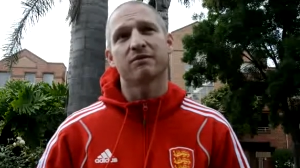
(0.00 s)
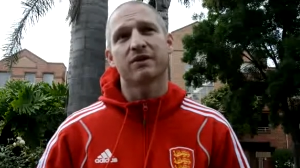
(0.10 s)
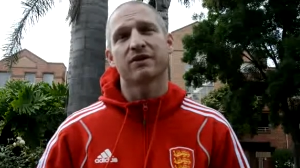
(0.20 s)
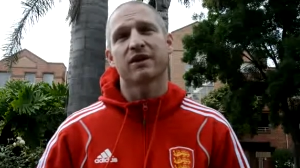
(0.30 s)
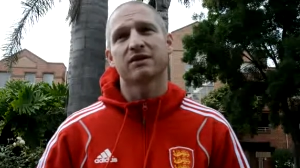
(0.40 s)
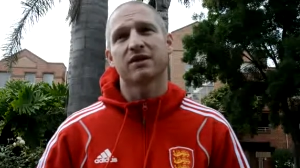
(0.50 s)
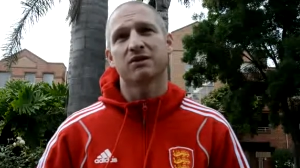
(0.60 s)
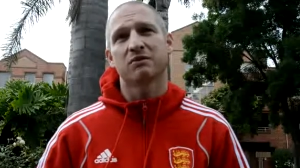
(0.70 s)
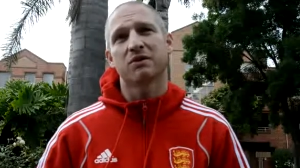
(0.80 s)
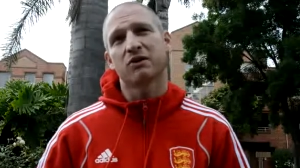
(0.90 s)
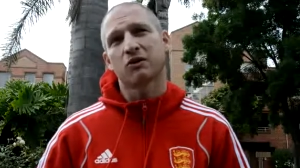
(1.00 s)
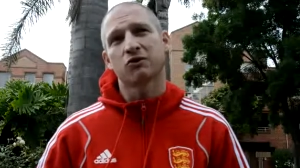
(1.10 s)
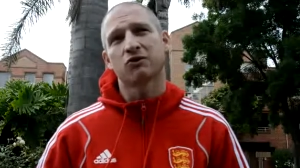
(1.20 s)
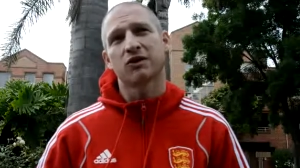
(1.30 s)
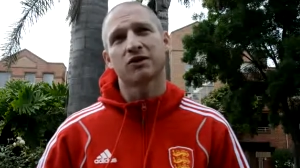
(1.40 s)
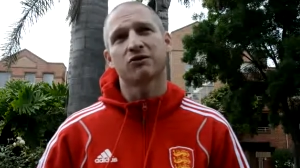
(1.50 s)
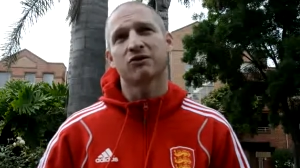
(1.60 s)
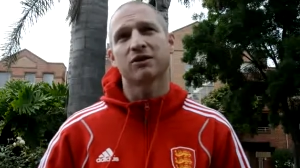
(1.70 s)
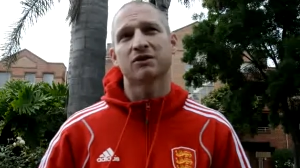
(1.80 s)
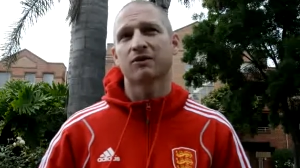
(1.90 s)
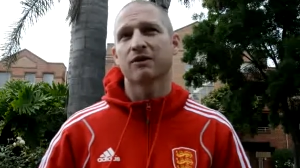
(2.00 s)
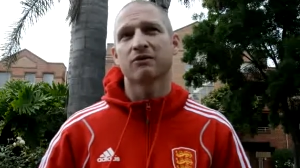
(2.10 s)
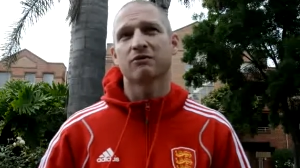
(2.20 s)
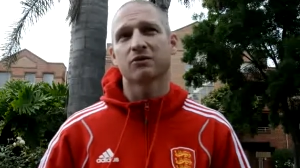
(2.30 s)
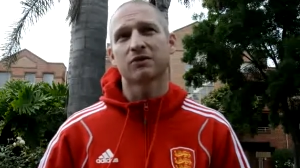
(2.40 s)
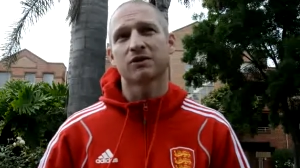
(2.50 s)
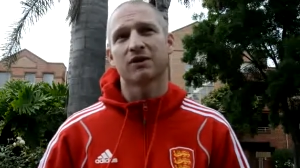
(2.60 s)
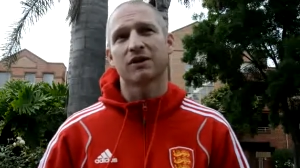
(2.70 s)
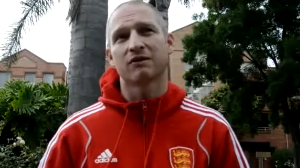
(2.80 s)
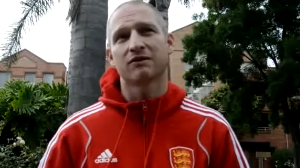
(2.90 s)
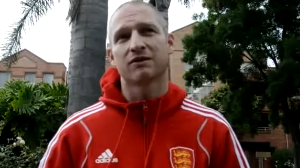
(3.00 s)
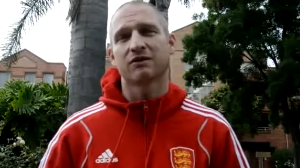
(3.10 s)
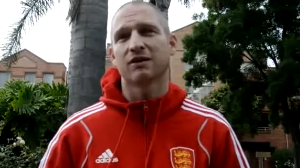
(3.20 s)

but they tend to be contradictory to other rules and other in